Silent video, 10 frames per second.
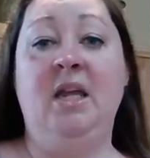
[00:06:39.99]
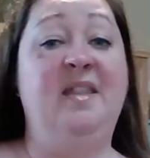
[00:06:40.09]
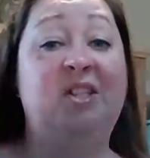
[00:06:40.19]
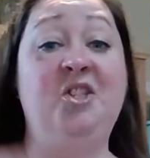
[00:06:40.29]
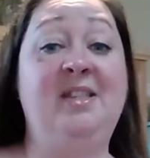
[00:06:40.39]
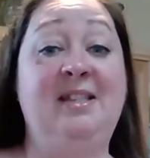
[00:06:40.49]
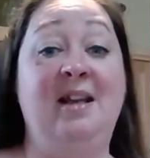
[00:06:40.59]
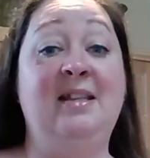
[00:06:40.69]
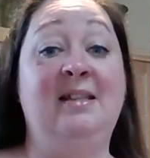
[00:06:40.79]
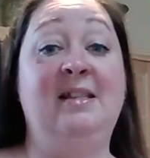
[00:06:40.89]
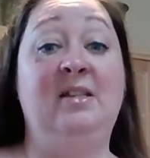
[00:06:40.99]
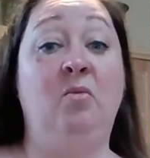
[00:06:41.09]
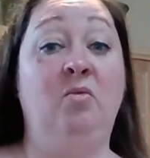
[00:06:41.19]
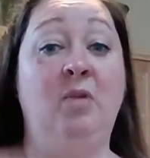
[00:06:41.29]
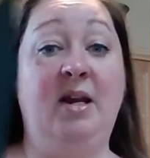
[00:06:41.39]
this just slices
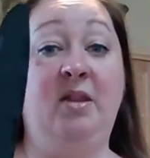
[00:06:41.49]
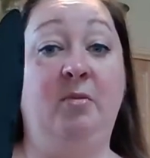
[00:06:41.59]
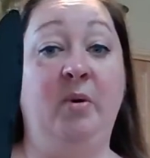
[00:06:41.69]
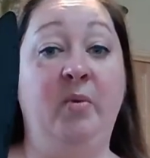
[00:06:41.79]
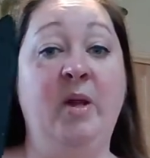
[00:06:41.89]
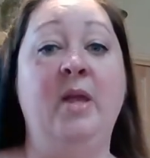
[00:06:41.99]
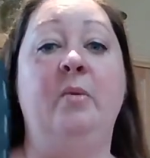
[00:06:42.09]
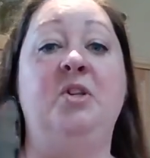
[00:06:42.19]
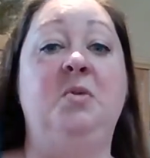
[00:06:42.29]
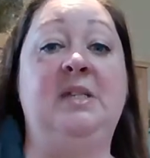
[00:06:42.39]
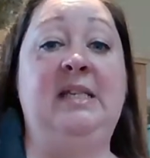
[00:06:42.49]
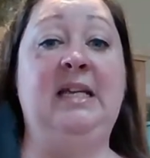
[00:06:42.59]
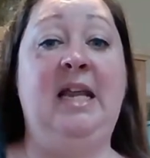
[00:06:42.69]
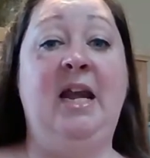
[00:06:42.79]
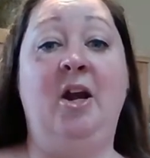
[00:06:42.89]
right through, which you will see
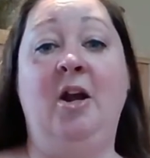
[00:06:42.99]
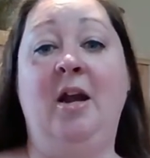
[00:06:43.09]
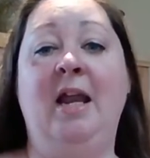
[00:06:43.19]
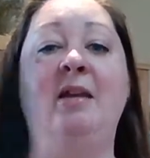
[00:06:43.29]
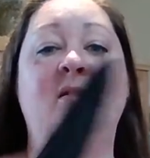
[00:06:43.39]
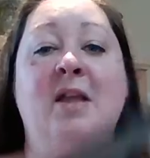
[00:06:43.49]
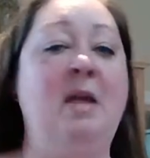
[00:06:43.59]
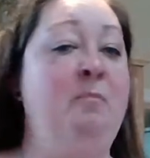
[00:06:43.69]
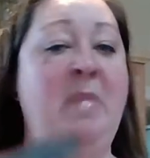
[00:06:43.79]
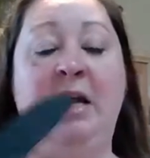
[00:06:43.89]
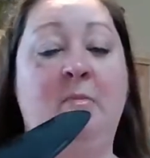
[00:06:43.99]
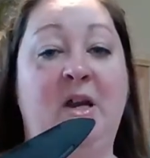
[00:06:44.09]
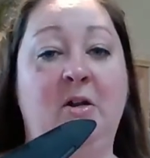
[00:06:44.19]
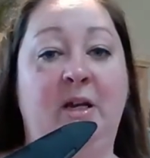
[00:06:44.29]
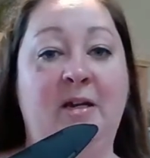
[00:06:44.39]
later in many of my
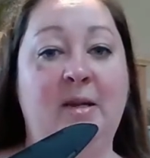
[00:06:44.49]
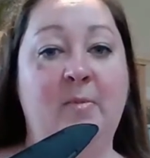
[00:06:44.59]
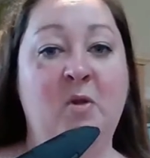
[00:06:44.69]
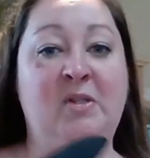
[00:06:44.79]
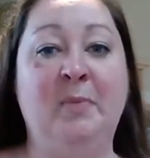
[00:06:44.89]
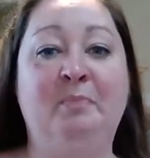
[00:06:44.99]
cooking demos.